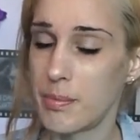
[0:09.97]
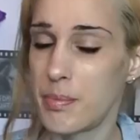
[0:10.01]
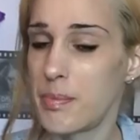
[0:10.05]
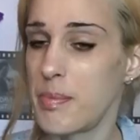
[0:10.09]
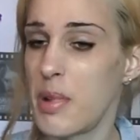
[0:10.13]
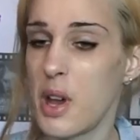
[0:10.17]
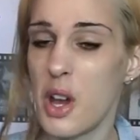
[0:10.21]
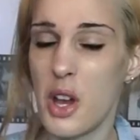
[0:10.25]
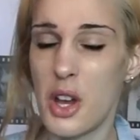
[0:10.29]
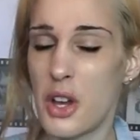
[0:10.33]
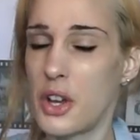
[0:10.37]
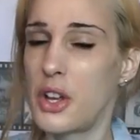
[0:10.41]

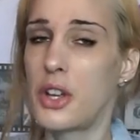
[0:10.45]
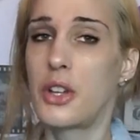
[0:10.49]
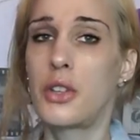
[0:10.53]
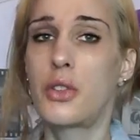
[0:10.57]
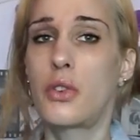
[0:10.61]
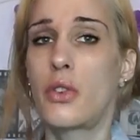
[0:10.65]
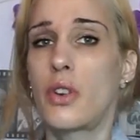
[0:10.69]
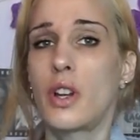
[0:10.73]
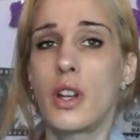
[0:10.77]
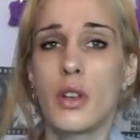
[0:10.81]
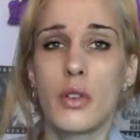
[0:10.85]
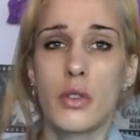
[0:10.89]

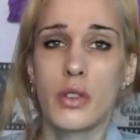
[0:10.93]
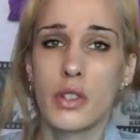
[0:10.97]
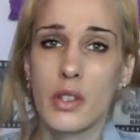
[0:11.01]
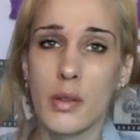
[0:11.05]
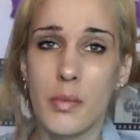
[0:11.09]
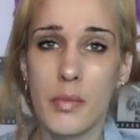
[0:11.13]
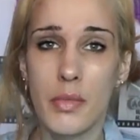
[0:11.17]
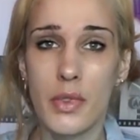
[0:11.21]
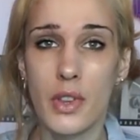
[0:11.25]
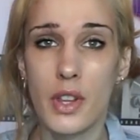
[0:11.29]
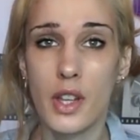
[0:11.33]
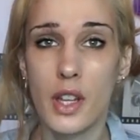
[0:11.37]
purgatory or
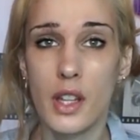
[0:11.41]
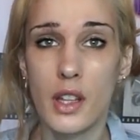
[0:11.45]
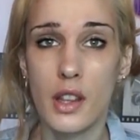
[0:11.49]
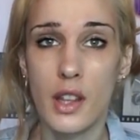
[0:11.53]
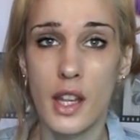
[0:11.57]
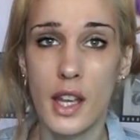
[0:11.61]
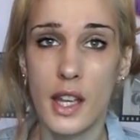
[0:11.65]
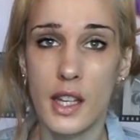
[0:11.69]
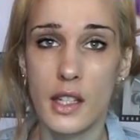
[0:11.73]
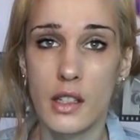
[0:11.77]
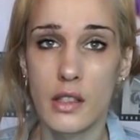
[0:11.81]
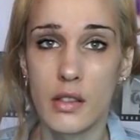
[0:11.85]
something,
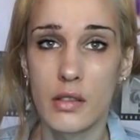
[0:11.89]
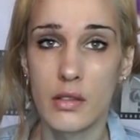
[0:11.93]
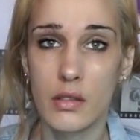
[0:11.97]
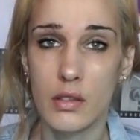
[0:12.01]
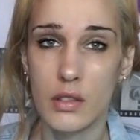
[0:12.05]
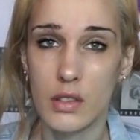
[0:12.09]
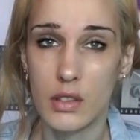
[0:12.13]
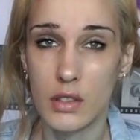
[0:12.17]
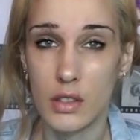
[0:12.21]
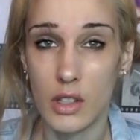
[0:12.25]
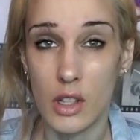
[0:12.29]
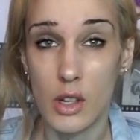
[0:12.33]
then
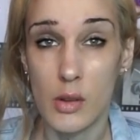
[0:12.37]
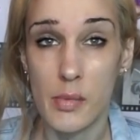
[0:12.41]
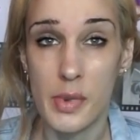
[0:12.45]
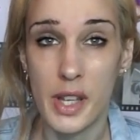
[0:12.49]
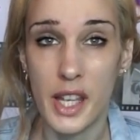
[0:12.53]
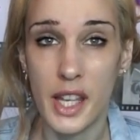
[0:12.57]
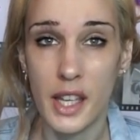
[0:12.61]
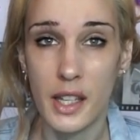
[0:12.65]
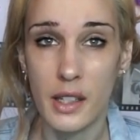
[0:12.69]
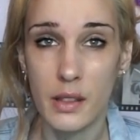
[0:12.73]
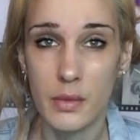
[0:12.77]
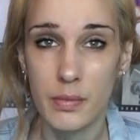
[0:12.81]
so
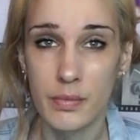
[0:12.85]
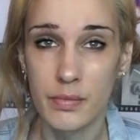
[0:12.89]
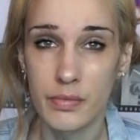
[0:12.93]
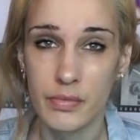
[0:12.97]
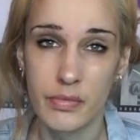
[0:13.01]
be it.